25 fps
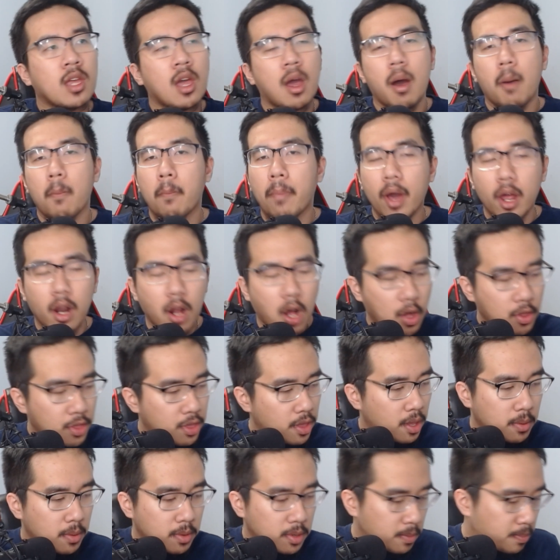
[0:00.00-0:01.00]
But
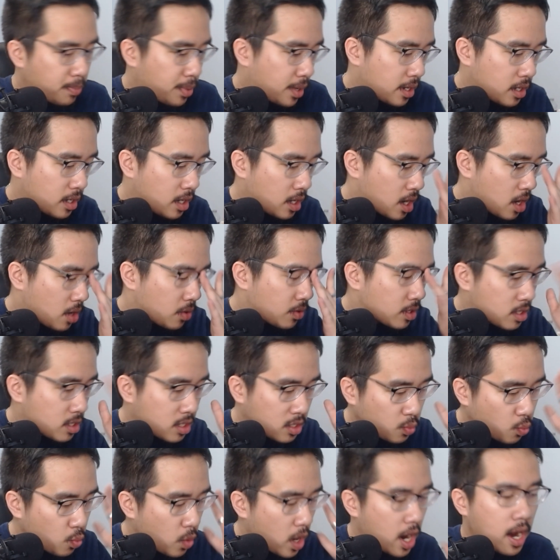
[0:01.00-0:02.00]
this is
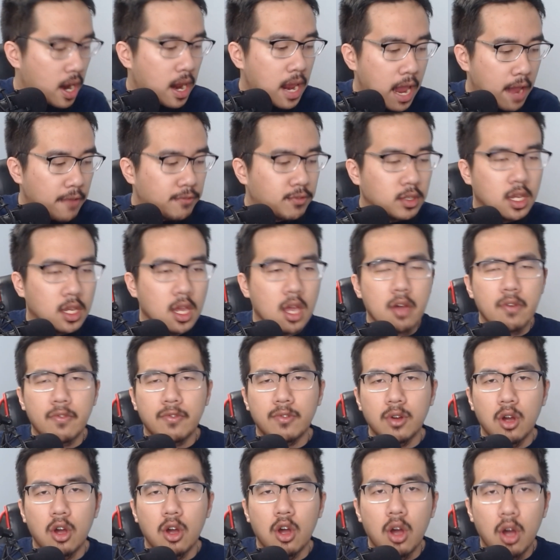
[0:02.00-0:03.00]
where I have to give
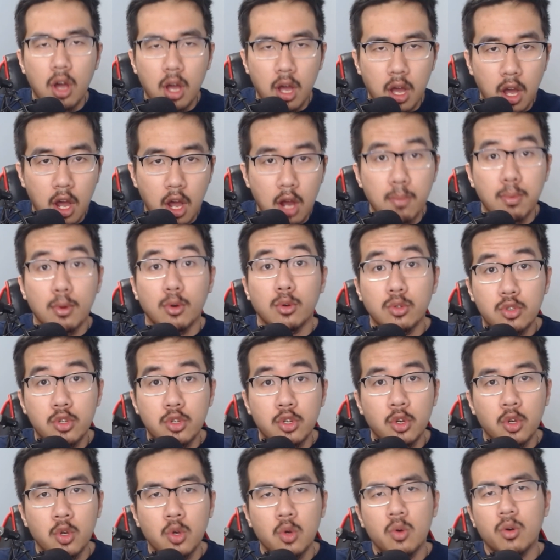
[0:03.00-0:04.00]

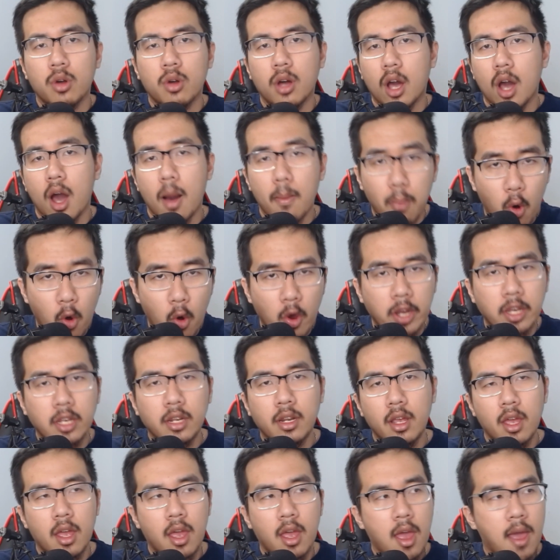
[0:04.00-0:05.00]
Ubuntu a point
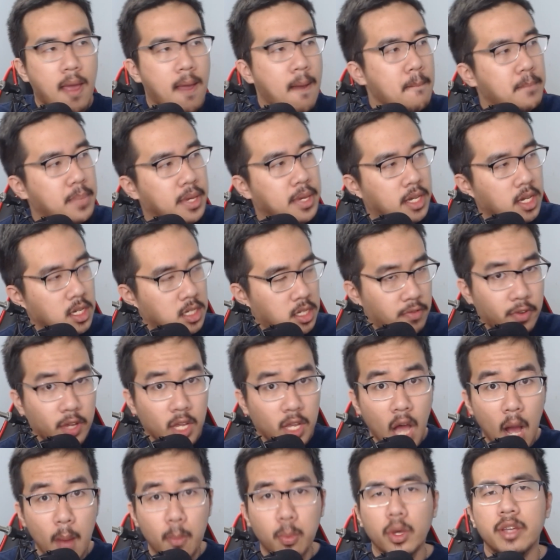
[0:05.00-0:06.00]
because of a
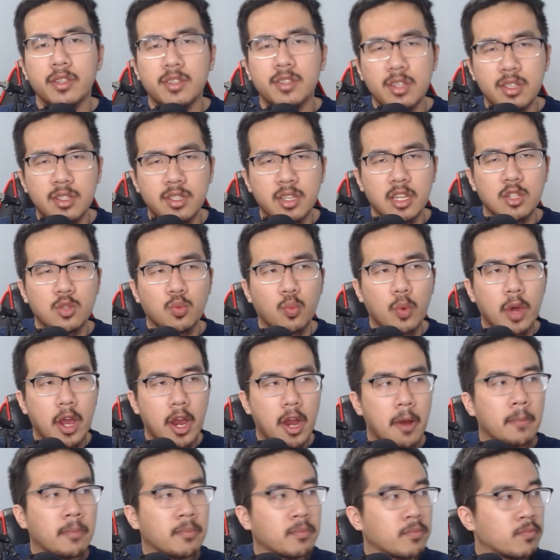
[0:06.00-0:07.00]
couple instances
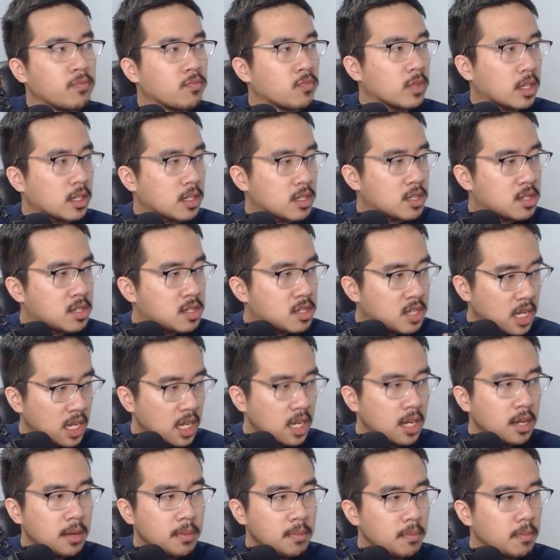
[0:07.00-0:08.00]
where
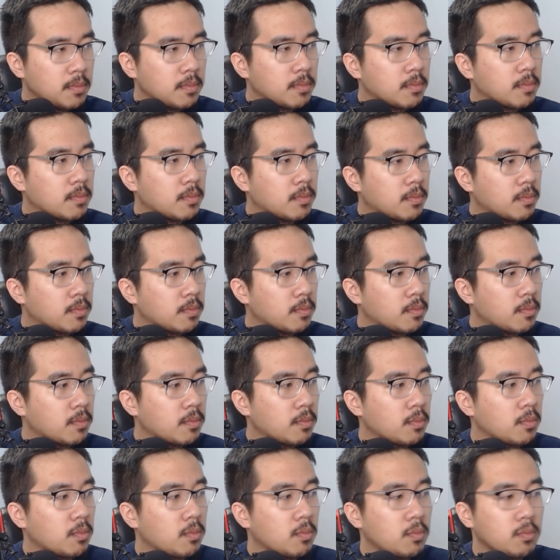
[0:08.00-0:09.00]
Steam
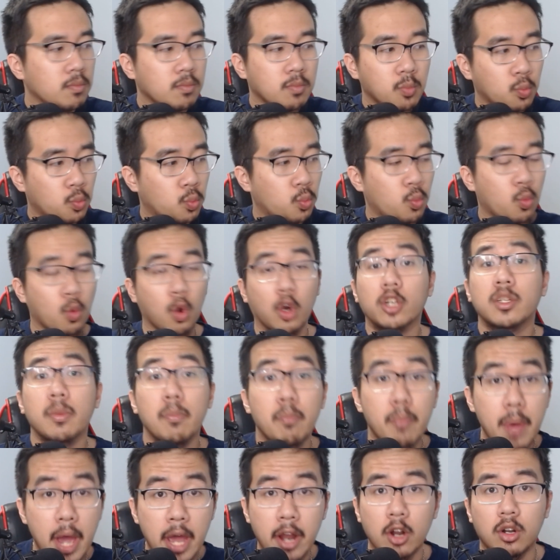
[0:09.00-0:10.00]
worked
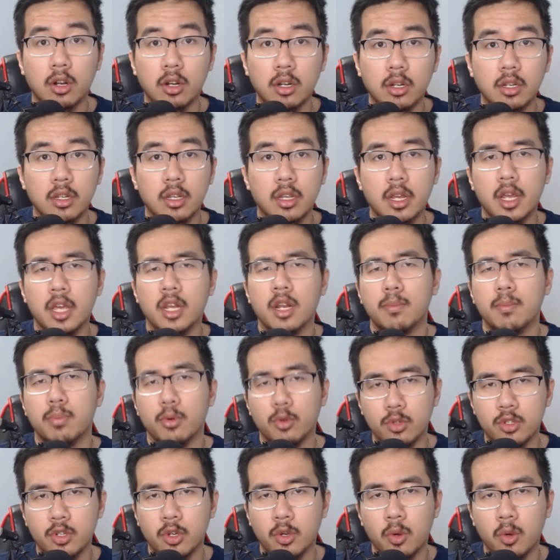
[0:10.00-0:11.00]
better in
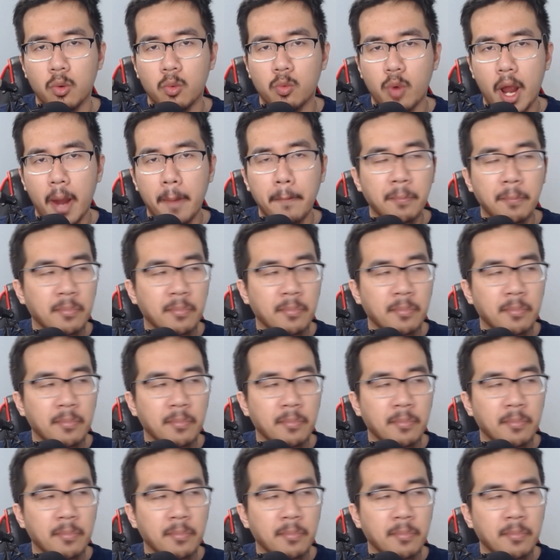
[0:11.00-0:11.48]
Ubuntu, right?